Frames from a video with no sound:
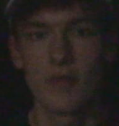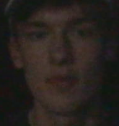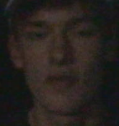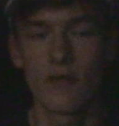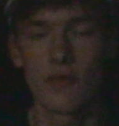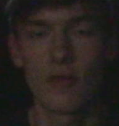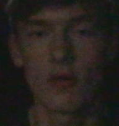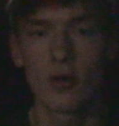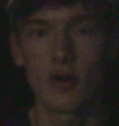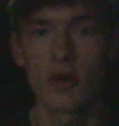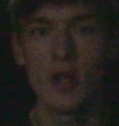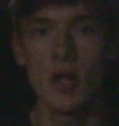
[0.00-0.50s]

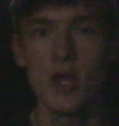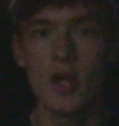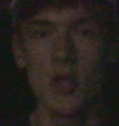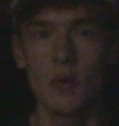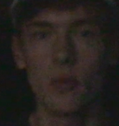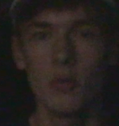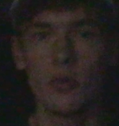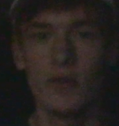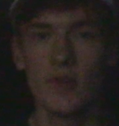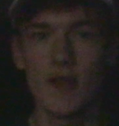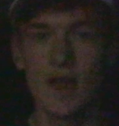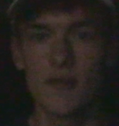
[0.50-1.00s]
before
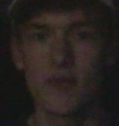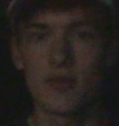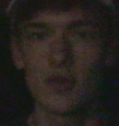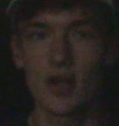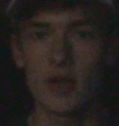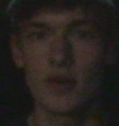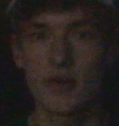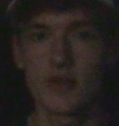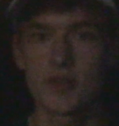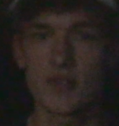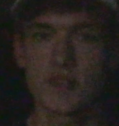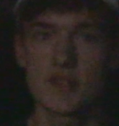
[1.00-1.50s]
will
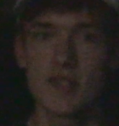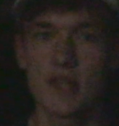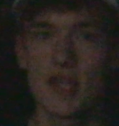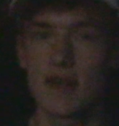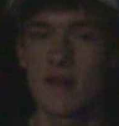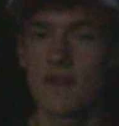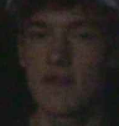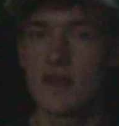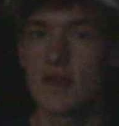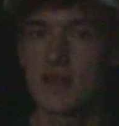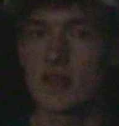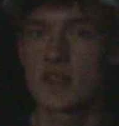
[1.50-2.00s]
never understand the